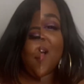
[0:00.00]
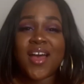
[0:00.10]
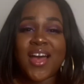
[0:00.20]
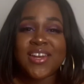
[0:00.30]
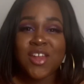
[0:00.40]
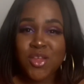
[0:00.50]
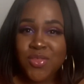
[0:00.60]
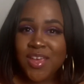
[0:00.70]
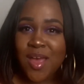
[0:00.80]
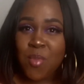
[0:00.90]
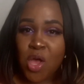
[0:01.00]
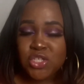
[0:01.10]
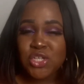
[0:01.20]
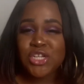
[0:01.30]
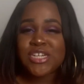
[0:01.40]
Another thing I'm
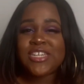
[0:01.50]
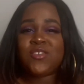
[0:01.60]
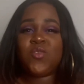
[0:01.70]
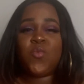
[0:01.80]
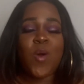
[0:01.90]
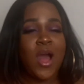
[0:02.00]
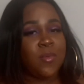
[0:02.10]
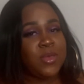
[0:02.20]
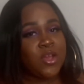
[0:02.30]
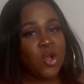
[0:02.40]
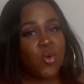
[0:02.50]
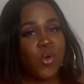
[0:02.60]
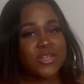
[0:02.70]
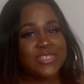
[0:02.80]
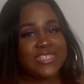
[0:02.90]
also learning while being on
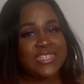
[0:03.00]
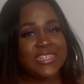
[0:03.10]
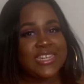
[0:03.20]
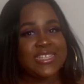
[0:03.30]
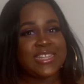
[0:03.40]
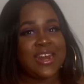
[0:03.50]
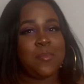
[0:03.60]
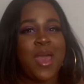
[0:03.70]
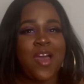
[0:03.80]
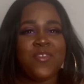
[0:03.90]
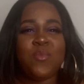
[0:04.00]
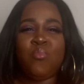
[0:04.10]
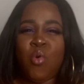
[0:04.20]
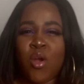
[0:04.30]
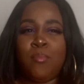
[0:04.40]
quarantine is that I'm having
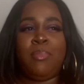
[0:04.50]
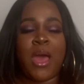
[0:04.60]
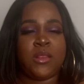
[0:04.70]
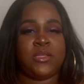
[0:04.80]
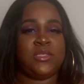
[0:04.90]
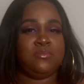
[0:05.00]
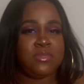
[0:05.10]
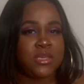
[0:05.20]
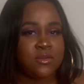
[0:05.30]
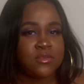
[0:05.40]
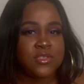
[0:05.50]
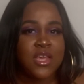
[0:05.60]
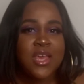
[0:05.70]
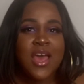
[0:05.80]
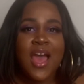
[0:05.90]
more balanced meals.
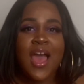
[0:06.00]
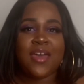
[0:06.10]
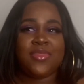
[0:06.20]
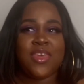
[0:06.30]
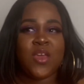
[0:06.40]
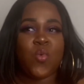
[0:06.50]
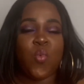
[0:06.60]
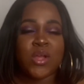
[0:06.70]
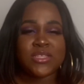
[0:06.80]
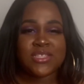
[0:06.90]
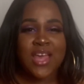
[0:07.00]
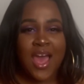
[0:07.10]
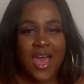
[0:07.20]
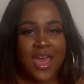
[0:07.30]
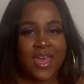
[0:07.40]
I think once
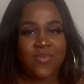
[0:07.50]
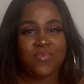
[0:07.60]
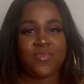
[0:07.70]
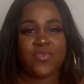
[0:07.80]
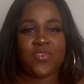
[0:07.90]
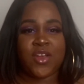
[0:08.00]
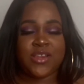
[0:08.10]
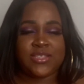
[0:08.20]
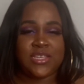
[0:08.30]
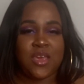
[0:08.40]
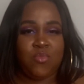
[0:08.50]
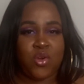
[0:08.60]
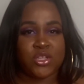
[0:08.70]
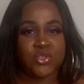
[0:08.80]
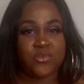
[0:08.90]
I'm starting to get more
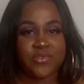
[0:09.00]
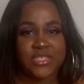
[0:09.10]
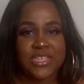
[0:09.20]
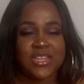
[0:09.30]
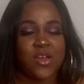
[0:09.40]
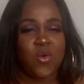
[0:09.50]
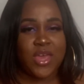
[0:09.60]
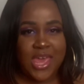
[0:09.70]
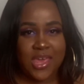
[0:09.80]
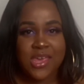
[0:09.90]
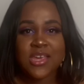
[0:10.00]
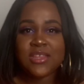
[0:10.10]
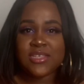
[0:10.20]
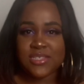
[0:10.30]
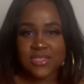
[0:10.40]
into a routine, like, okay,
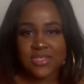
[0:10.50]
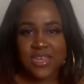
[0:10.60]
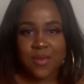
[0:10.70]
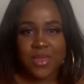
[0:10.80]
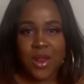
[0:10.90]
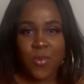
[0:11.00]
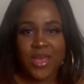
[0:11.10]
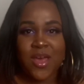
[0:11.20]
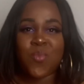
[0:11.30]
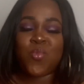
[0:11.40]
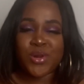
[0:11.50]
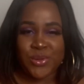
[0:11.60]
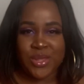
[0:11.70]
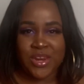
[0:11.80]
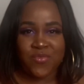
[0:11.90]
this is the time that I wake up, what are
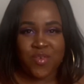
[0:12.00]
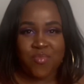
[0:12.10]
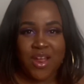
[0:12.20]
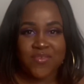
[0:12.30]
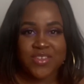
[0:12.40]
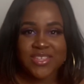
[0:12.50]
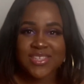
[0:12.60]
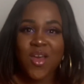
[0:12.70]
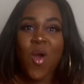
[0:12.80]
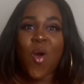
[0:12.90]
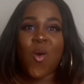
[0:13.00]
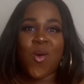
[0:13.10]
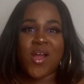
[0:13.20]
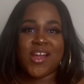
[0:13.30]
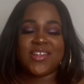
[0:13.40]
you eating for breakfast?
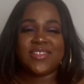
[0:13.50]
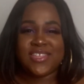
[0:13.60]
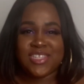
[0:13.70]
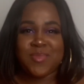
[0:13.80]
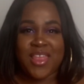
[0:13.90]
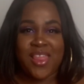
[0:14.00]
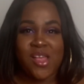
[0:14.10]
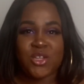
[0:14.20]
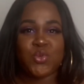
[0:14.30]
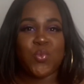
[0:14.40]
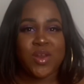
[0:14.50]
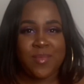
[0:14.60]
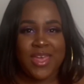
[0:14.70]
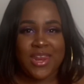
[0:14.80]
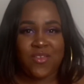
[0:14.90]
Or this is my lunch, what am
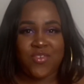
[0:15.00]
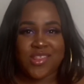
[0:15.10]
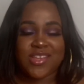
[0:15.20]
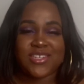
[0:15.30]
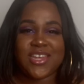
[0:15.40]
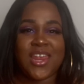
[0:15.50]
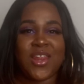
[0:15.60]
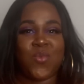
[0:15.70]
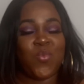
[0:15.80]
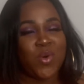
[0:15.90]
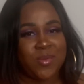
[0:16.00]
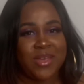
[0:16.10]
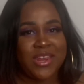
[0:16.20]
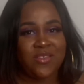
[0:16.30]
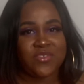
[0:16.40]
I eating for lunch? And then what am I
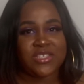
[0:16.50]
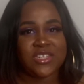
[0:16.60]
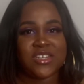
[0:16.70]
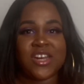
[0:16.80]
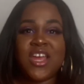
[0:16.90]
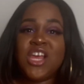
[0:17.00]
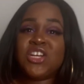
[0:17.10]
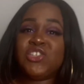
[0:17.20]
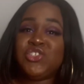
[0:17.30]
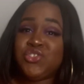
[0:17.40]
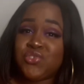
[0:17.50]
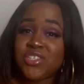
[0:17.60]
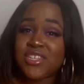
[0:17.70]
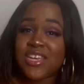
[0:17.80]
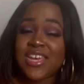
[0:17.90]
eating for dinner? Because
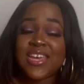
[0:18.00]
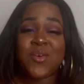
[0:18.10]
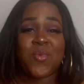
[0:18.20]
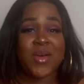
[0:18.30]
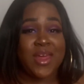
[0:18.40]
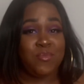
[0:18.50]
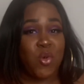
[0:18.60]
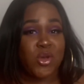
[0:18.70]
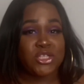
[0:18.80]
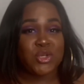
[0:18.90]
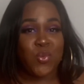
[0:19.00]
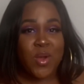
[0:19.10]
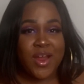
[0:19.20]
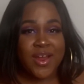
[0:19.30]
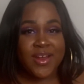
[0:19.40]
usually when I'm going to
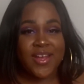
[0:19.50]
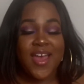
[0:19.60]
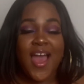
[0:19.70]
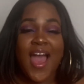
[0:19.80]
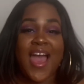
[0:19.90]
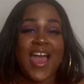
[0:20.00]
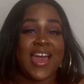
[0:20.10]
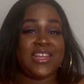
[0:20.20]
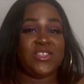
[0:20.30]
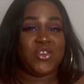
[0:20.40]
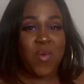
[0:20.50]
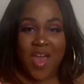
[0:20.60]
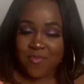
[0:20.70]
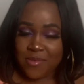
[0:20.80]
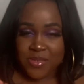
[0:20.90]
work, I don't
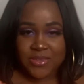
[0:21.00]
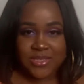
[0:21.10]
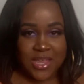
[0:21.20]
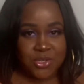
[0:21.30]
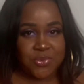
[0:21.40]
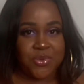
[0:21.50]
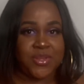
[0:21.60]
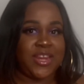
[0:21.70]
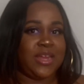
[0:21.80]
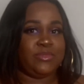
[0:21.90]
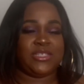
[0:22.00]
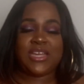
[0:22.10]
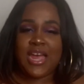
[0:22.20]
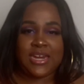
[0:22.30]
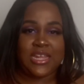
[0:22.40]
have my meal scheduled and I'm just
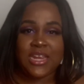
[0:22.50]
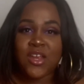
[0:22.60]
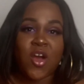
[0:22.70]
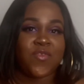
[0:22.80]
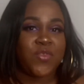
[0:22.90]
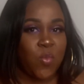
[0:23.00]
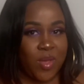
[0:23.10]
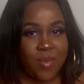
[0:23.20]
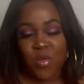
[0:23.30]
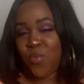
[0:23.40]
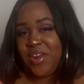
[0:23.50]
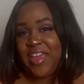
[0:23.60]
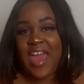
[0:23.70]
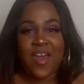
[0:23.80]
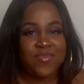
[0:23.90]
kind of eating off the whim or when I
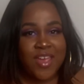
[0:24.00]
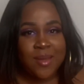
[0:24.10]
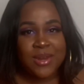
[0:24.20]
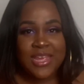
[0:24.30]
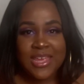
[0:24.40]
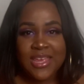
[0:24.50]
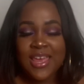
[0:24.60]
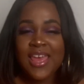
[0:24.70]
have time to eat,